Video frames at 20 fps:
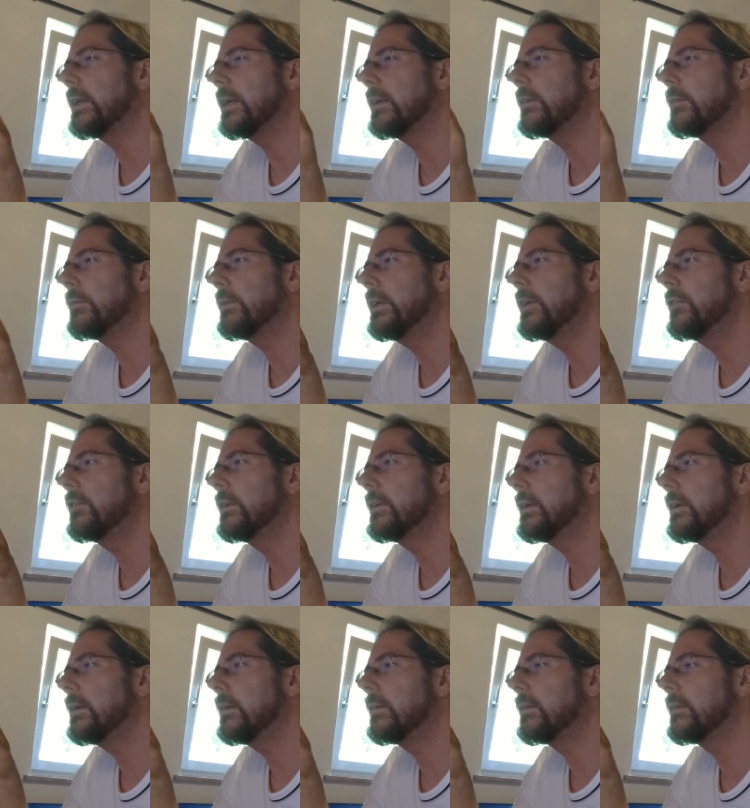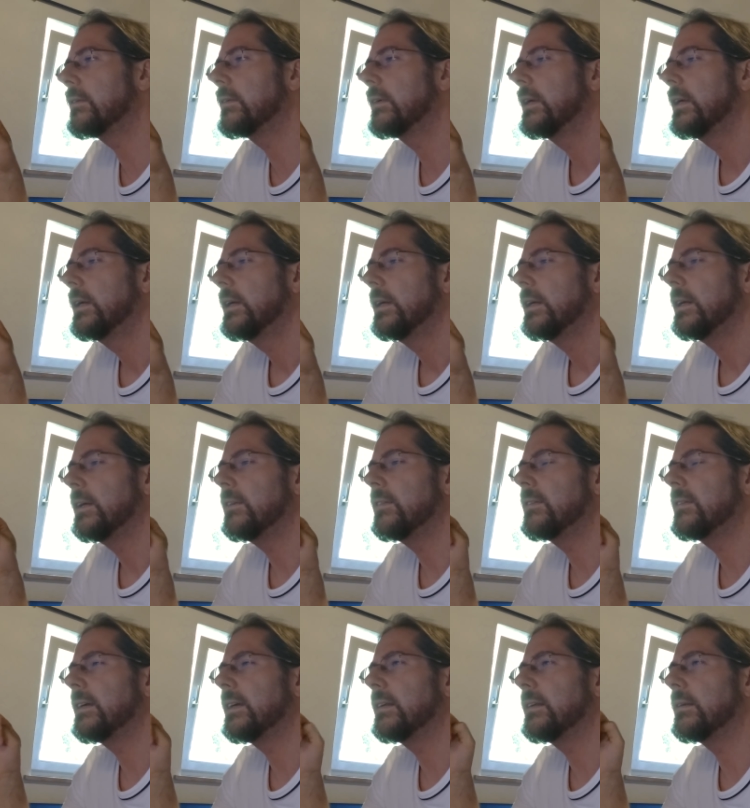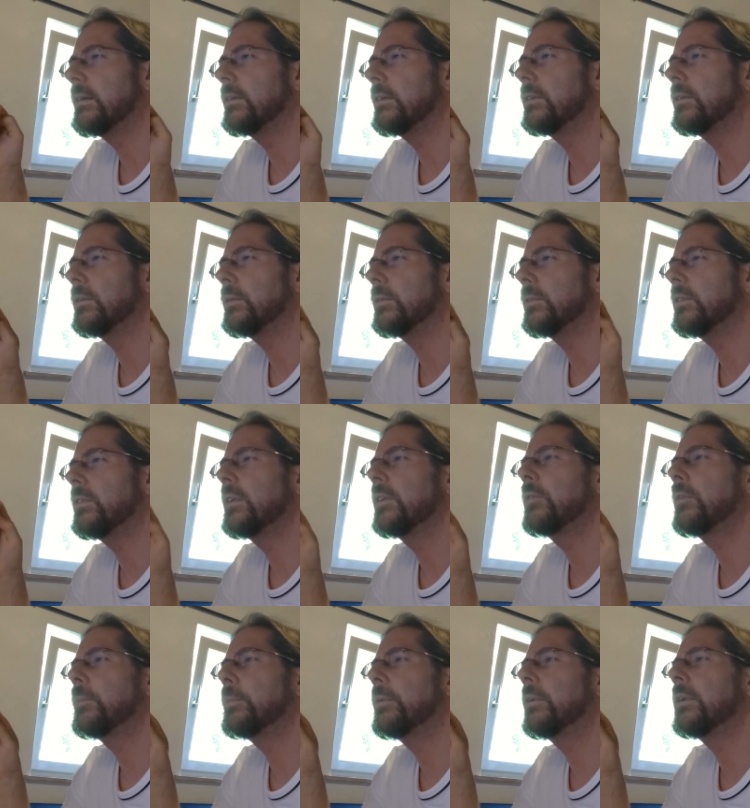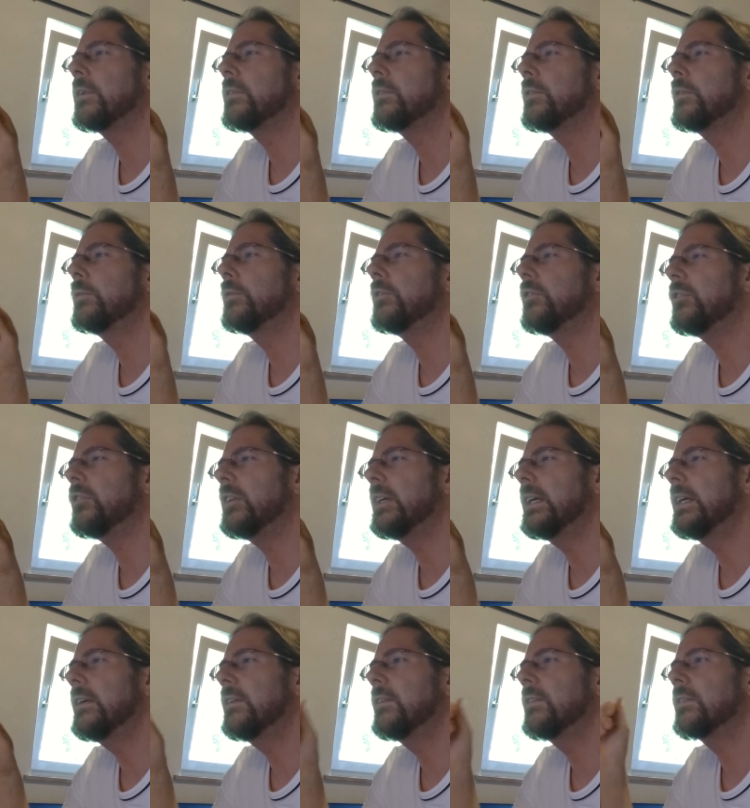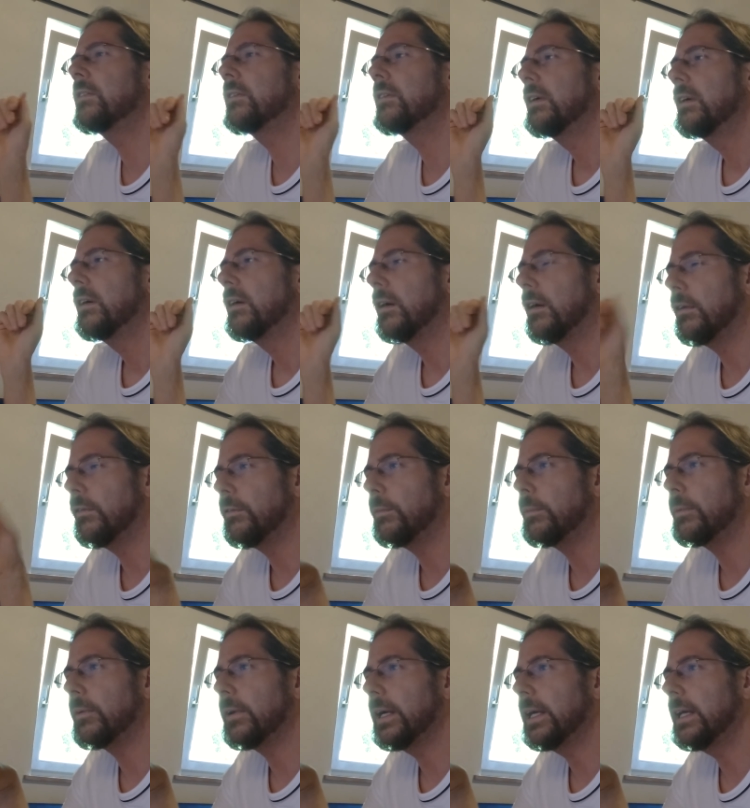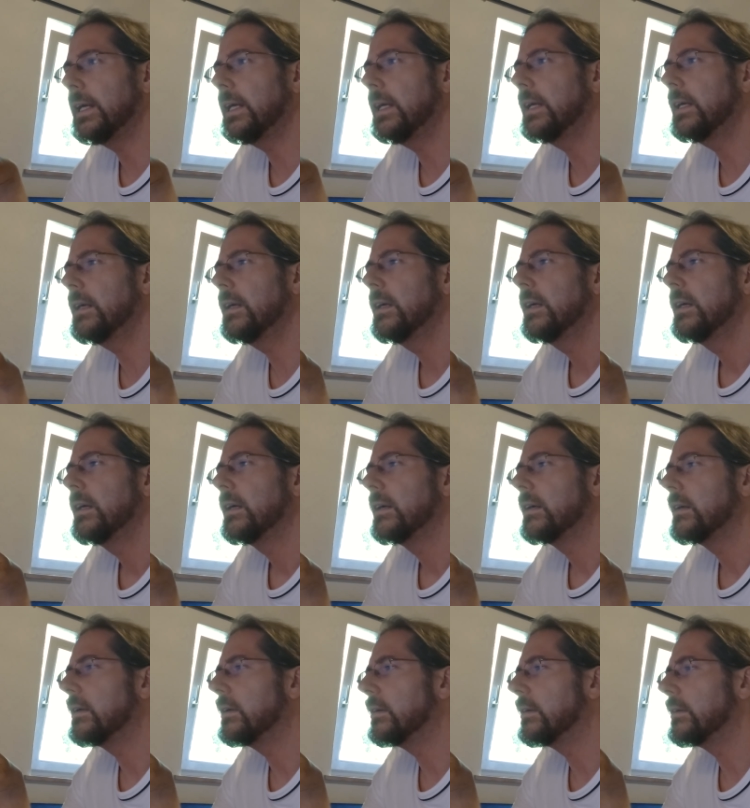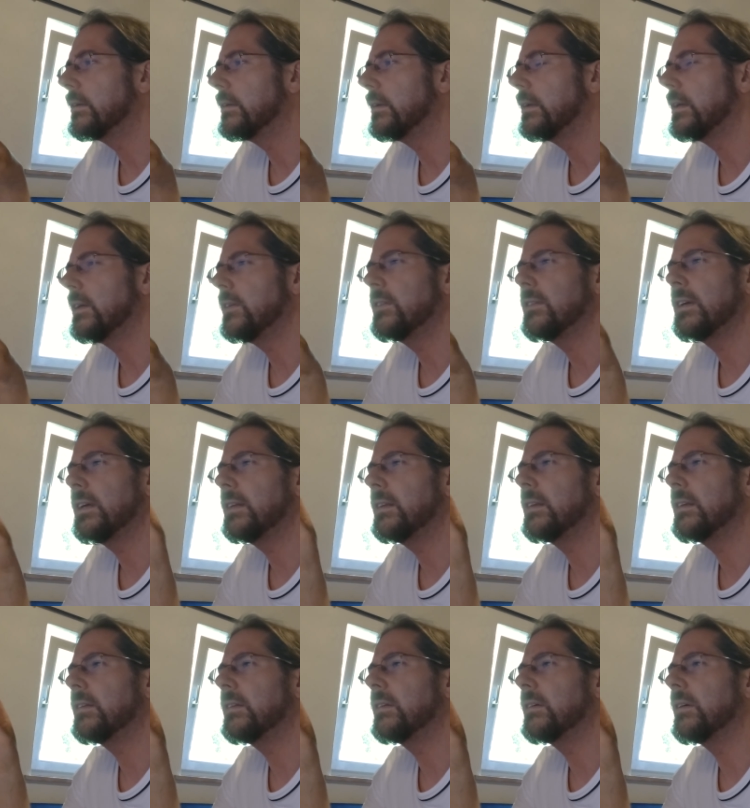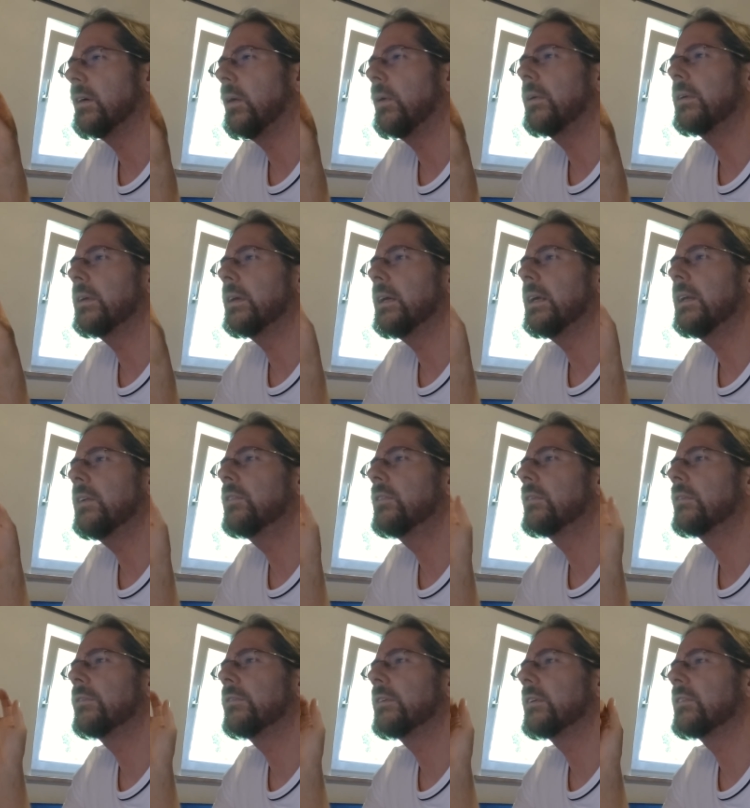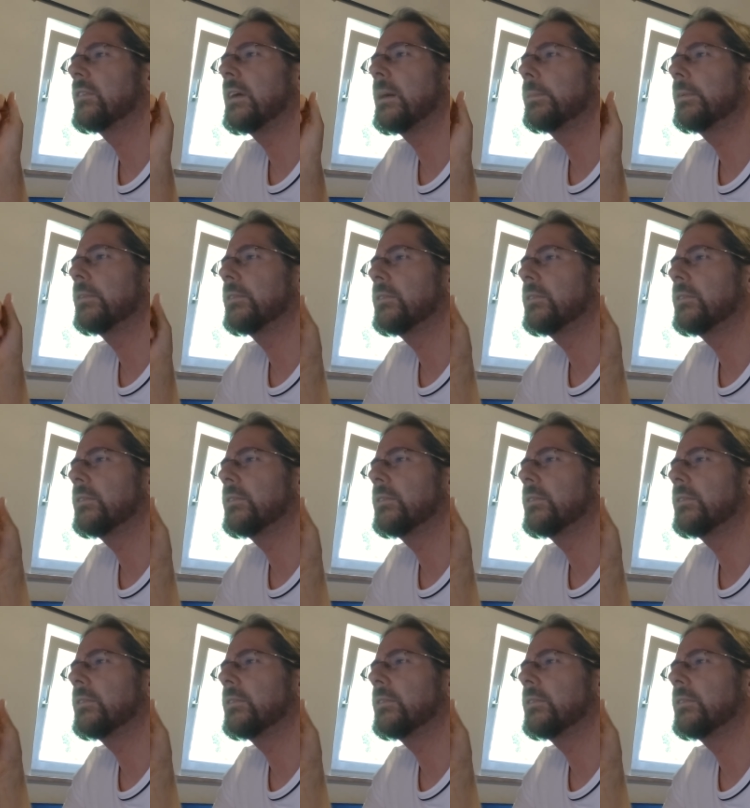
And the regen is is set to 0.2 G's of braking. Uh, they said that the Audi e-tron, for example,